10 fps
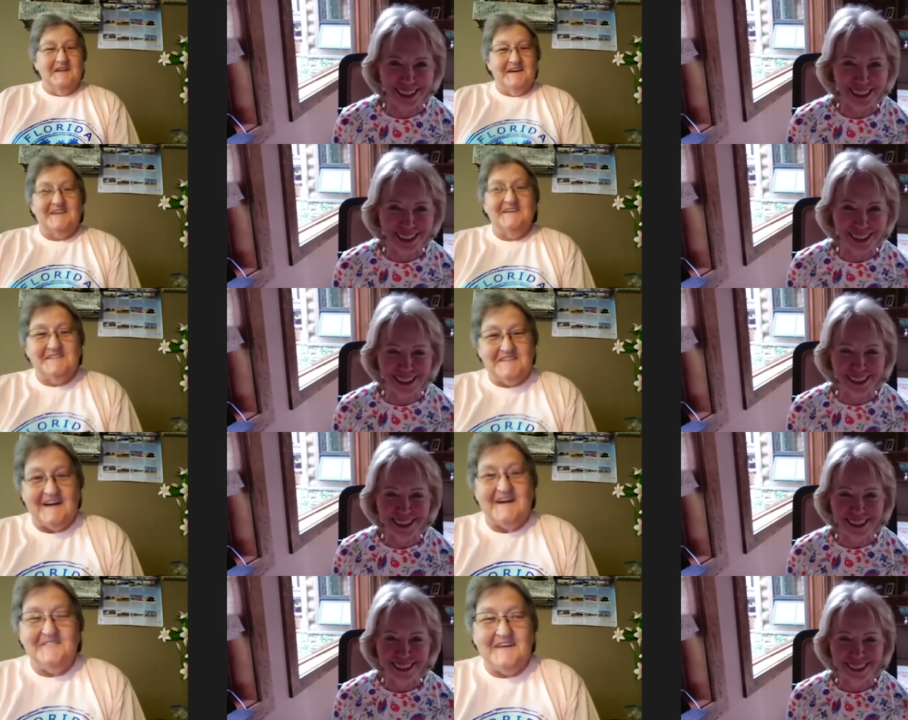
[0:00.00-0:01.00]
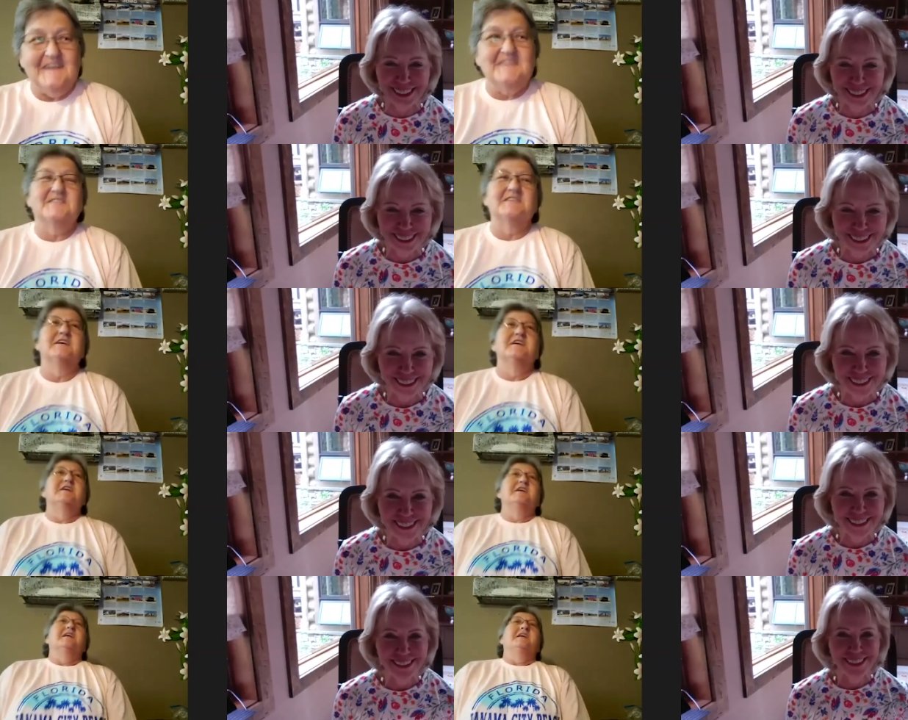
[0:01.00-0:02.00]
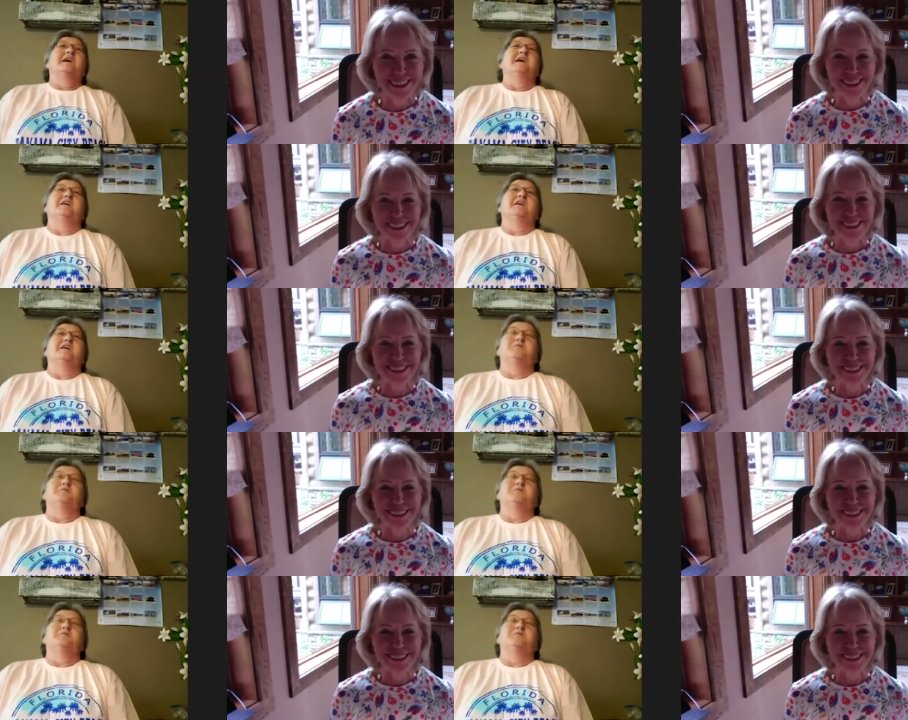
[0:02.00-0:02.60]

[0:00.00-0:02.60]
Speaker 1: good job at it. Um,